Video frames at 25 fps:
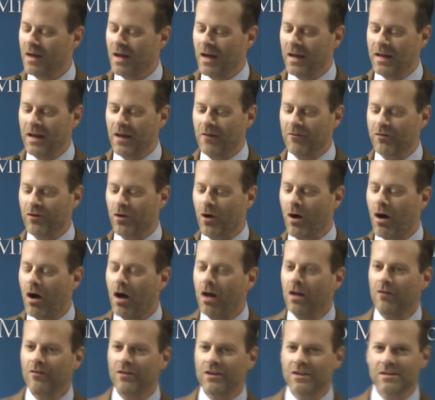And yet, for
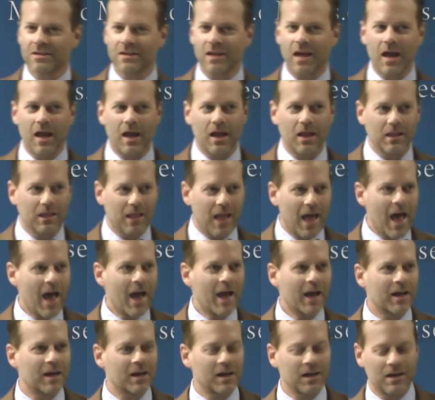all of its
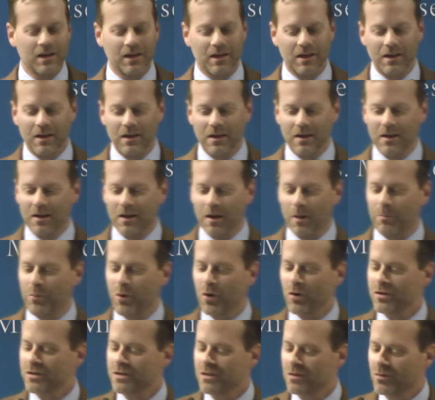lack of
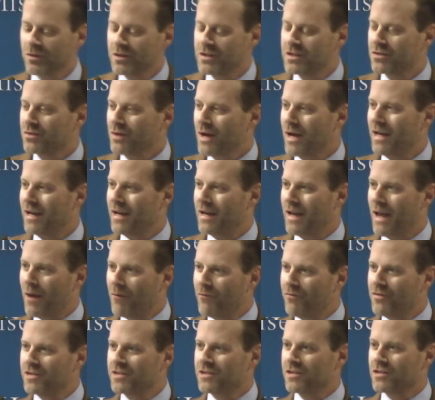personal restraint and
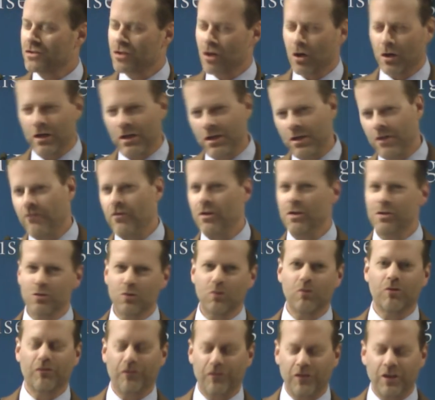emphasis on
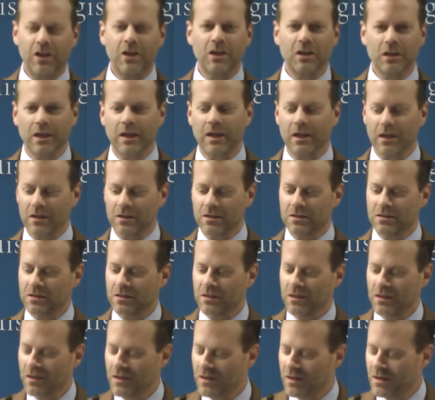individual feelings,
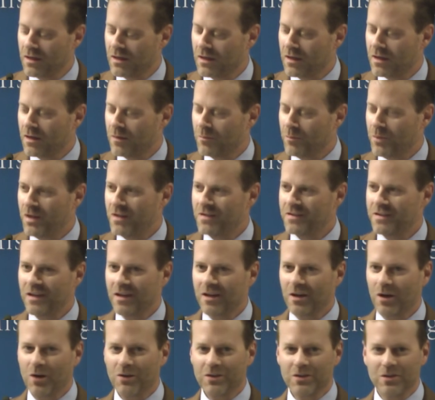
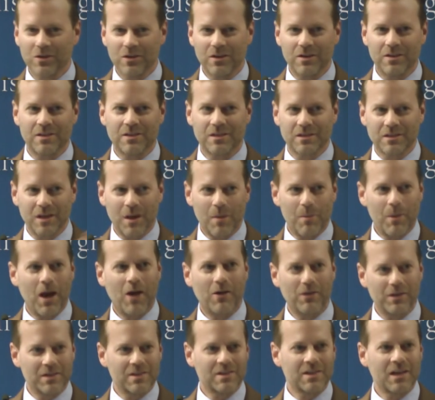PC culture is
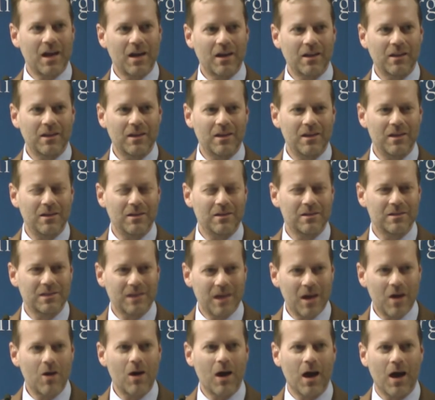somehow decidedly
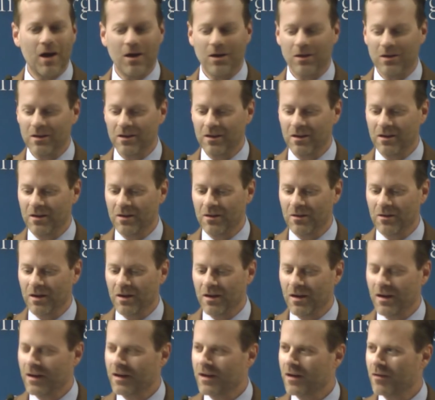sterile
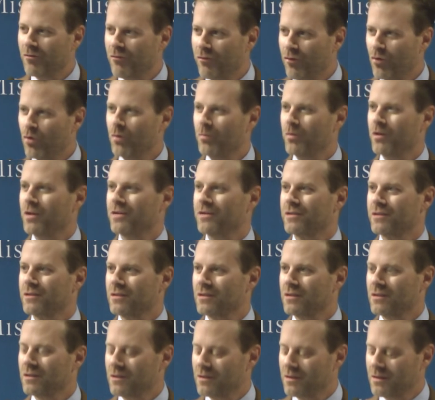and conformist.